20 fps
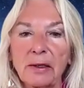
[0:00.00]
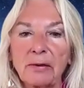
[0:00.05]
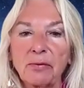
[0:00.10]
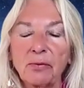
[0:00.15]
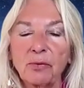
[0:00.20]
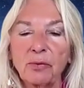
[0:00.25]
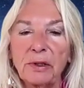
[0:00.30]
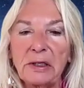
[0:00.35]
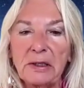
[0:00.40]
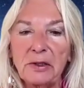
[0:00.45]

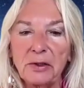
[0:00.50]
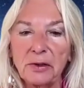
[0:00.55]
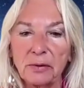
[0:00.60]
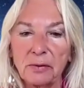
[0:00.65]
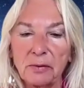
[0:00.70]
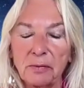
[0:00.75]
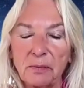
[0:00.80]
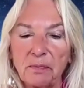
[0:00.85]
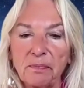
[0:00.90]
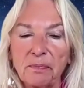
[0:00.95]
and we
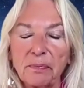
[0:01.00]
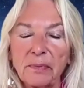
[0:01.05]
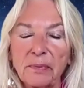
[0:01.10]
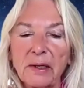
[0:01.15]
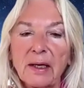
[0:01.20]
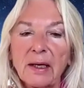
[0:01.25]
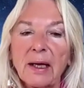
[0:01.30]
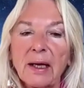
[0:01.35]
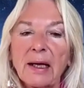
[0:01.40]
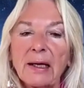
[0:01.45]
do.
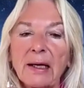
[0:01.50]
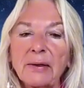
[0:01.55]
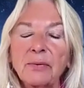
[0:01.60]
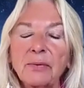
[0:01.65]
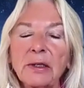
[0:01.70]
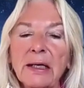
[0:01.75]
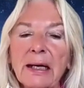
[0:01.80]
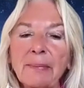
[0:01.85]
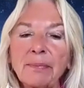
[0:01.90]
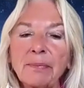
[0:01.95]
And
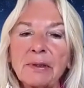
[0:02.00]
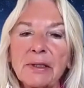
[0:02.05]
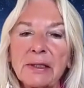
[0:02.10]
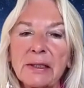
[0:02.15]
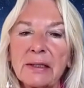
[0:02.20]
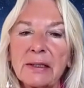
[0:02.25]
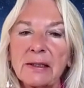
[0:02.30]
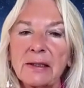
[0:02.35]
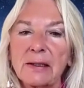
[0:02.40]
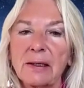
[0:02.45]
what
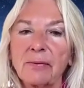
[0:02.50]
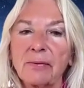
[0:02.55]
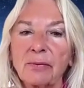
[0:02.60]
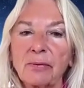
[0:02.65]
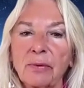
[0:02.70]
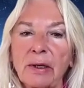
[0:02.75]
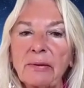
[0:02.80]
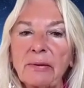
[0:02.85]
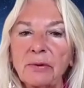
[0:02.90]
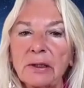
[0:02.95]
happens is that
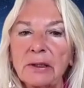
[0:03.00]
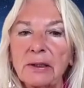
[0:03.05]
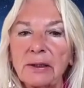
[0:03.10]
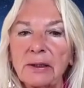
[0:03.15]
when